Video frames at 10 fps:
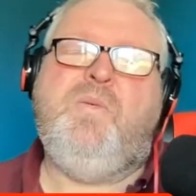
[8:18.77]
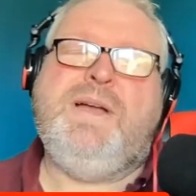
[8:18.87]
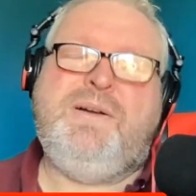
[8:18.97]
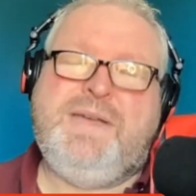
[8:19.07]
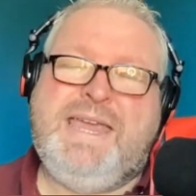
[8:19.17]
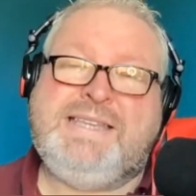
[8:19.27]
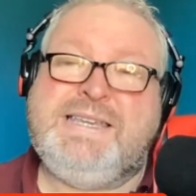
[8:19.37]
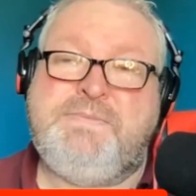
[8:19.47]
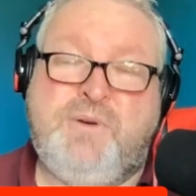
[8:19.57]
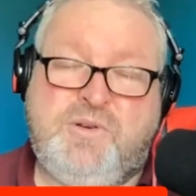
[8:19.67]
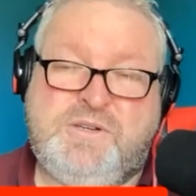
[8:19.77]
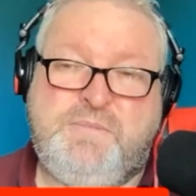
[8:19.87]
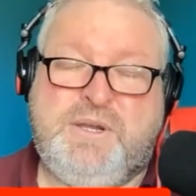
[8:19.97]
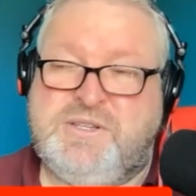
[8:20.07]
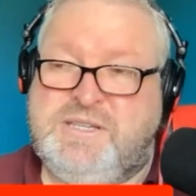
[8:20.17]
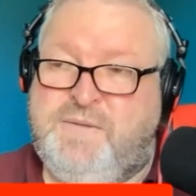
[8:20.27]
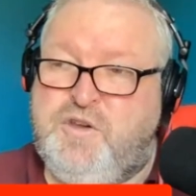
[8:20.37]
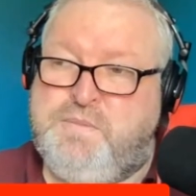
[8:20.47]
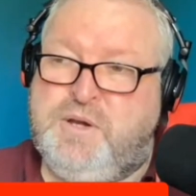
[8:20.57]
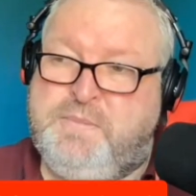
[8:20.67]
Well, it's important, because if
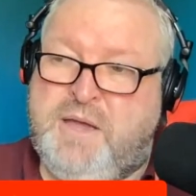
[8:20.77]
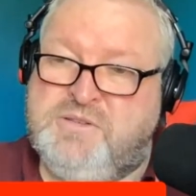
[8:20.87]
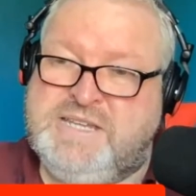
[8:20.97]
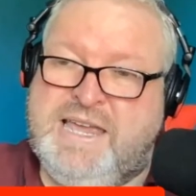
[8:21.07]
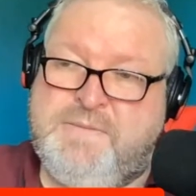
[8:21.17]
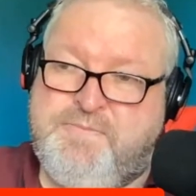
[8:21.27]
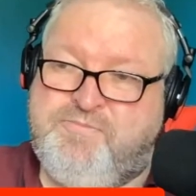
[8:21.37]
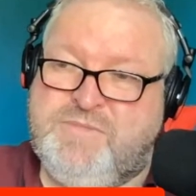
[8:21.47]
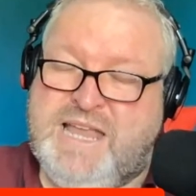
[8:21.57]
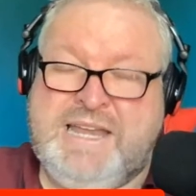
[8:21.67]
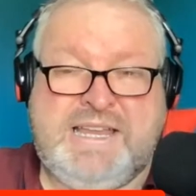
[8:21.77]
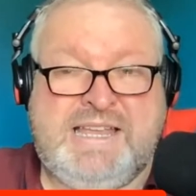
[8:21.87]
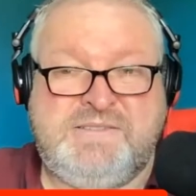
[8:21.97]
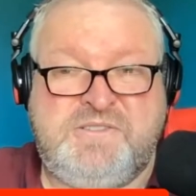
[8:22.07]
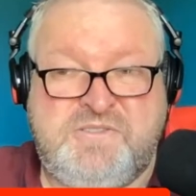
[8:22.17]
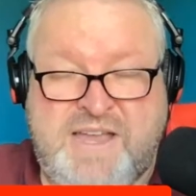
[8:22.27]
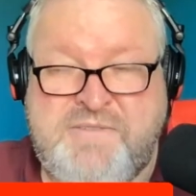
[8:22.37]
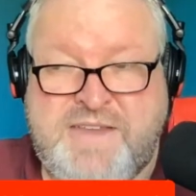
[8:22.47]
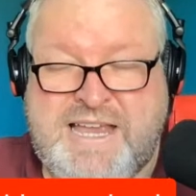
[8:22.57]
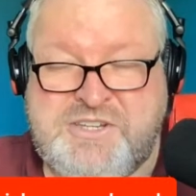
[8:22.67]
you put a post out and it gets
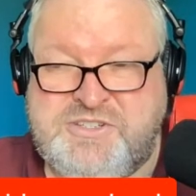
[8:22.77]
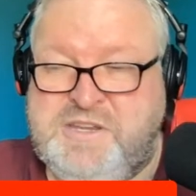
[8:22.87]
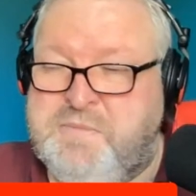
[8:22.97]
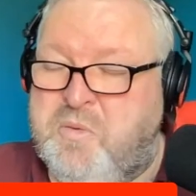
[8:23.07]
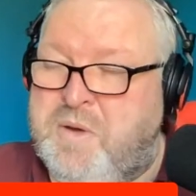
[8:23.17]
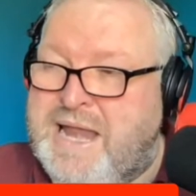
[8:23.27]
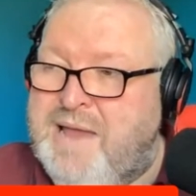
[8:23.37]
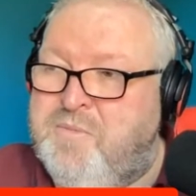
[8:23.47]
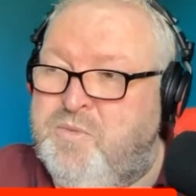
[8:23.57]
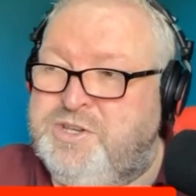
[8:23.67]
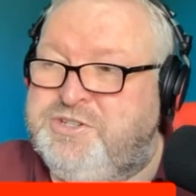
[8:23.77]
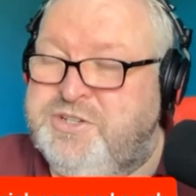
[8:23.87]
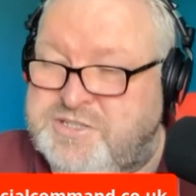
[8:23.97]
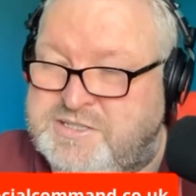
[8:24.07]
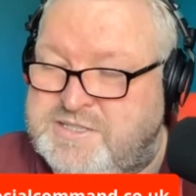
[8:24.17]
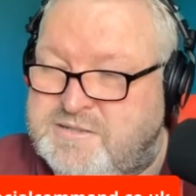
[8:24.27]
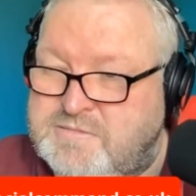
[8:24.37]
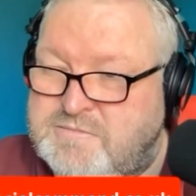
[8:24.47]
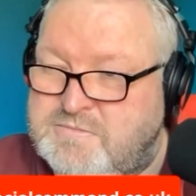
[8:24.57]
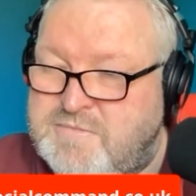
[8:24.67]
great reaction, you put one out which doesn't,
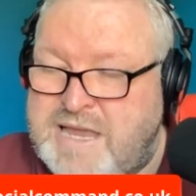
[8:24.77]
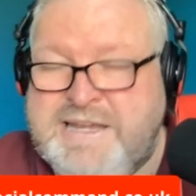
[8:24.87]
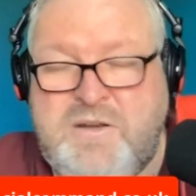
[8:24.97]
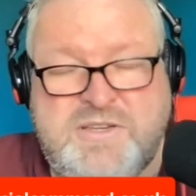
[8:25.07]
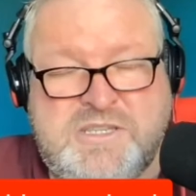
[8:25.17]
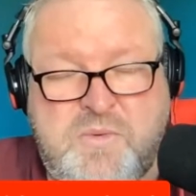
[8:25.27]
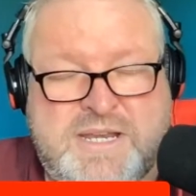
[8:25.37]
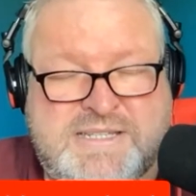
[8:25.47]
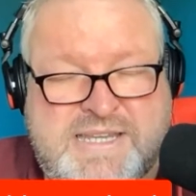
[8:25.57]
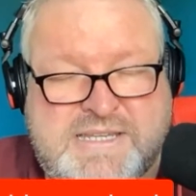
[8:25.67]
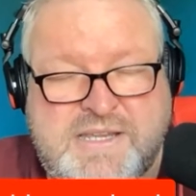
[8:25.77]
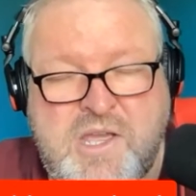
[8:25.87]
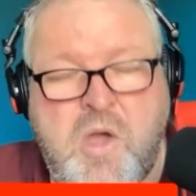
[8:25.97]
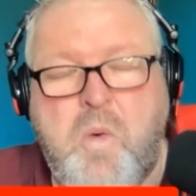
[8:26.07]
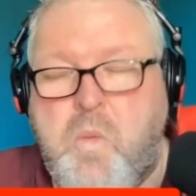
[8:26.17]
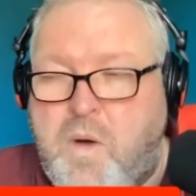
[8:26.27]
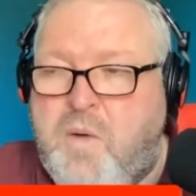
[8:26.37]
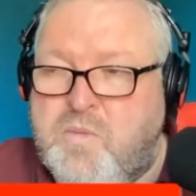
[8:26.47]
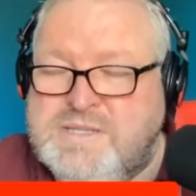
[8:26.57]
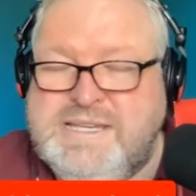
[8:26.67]
analyze the one that did.
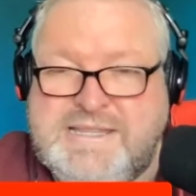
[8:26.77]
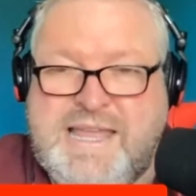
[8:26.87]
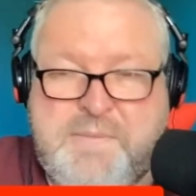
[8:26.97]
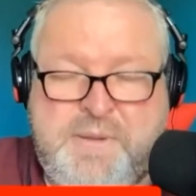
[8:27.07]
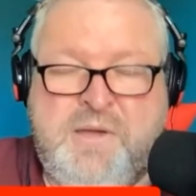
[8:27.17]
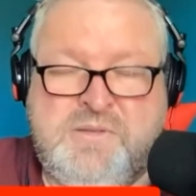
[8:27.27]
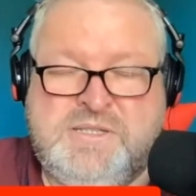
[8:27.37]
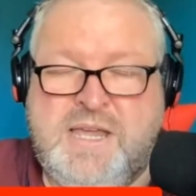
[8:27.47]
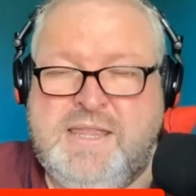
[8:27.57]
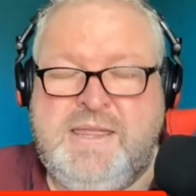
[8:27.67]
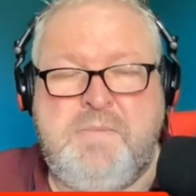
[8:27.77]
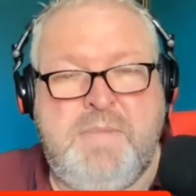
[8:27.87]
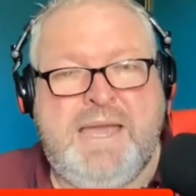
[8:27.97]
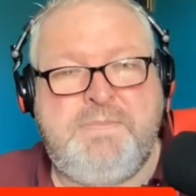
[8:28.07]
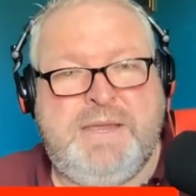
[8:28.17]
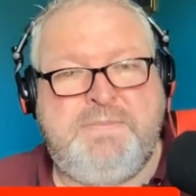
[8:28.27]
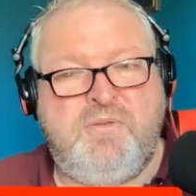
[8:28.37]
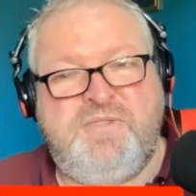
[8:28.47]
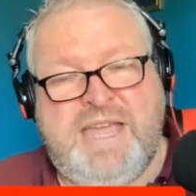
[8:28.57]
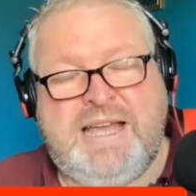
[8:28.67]
What was in that post that made
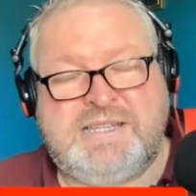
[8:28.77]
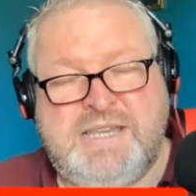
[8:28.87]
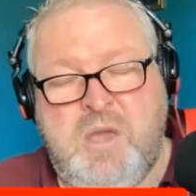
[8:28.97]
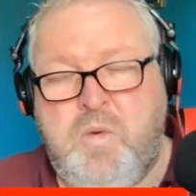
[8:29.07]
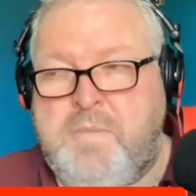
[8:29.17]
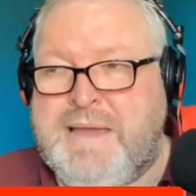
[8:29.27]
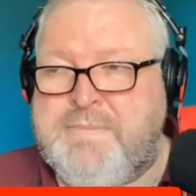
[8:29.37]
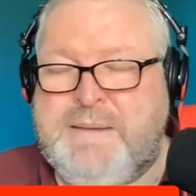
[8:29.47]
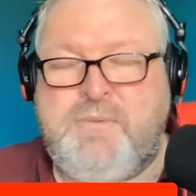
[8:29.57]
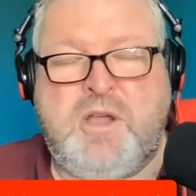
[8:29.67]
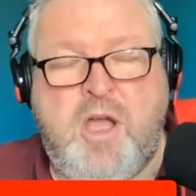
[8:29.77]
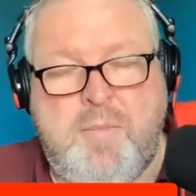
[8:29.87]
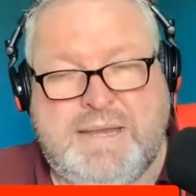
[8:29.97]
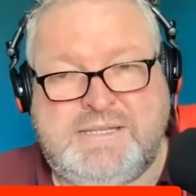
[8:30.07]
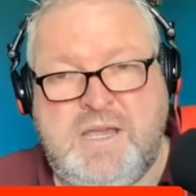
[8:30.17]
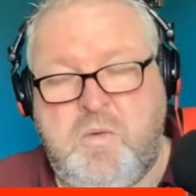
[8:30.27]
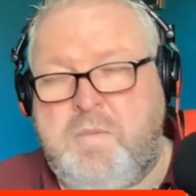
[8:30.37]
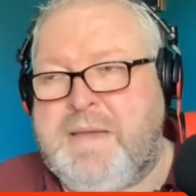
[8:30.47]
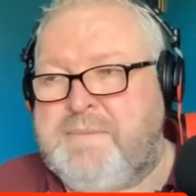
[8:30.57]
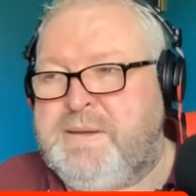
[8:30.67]
people react? What made people comment?
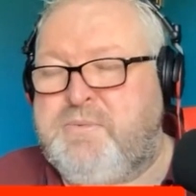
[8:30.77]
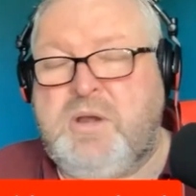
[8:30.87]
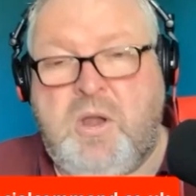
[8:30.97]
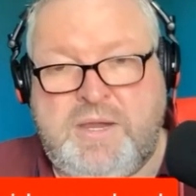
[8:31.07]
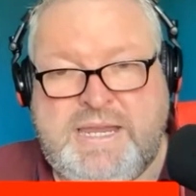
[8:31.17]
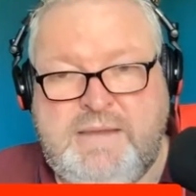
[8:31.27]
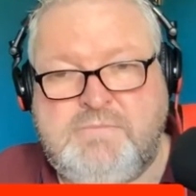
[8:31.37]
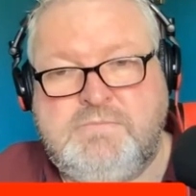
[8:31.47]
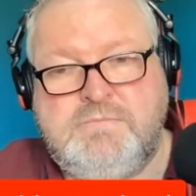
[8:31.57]
What made people like it?